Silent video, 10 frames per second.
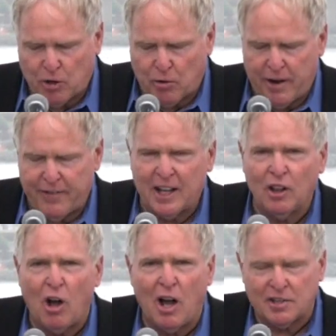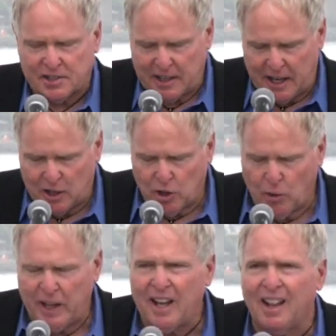grieving a loss,
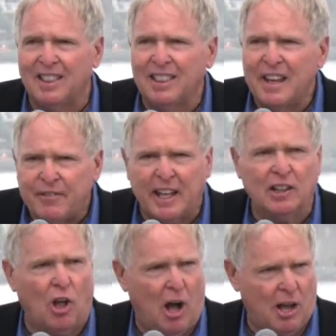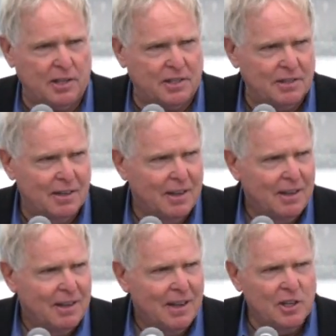including a living loss,
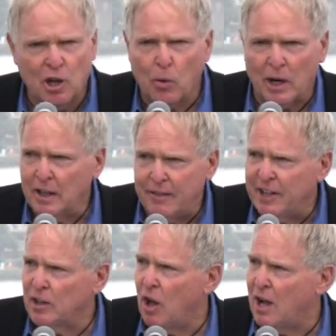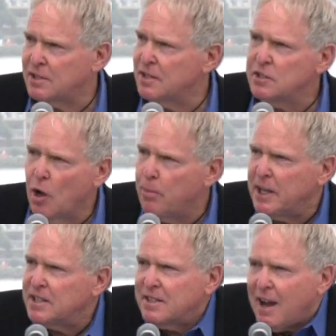and you know what a living loss is,
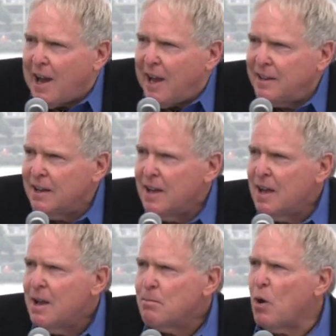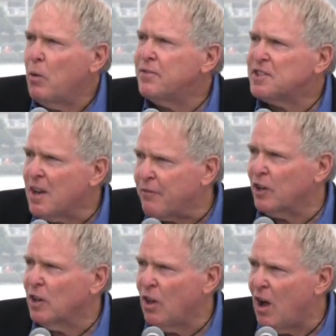nobody's died, but we've
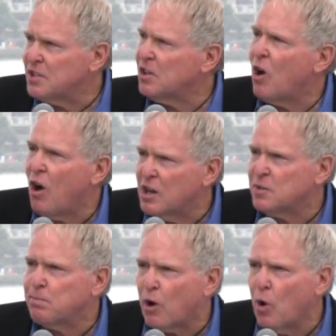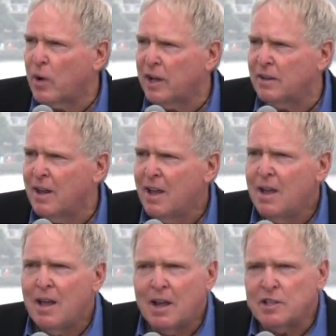suffered a loss, our heart's broken,
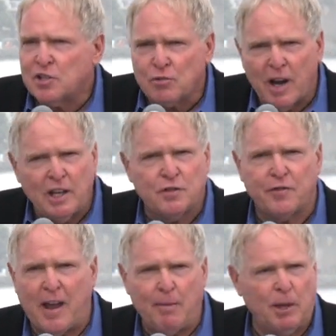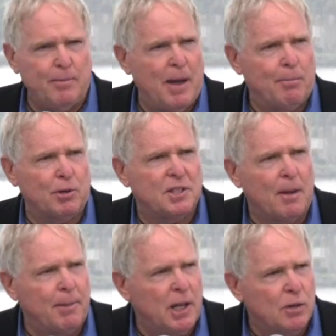an estranged family member,
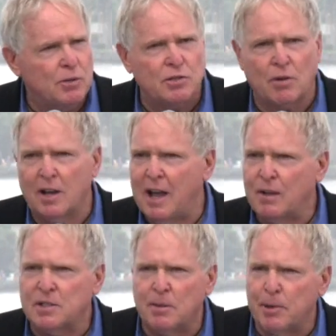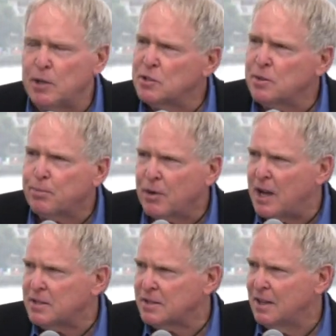somebody who's strung out, somebody who's
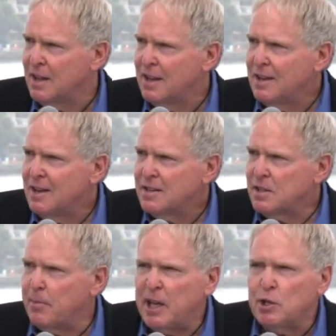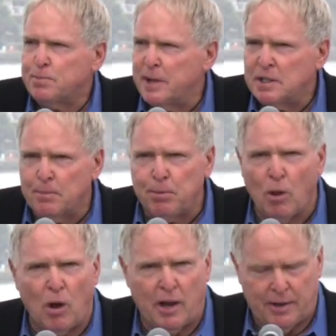depressed, somebody who's been
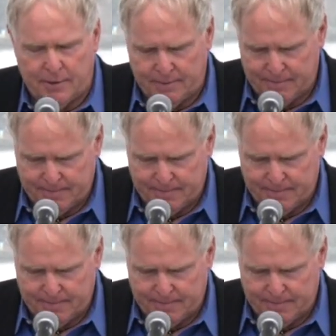deployed.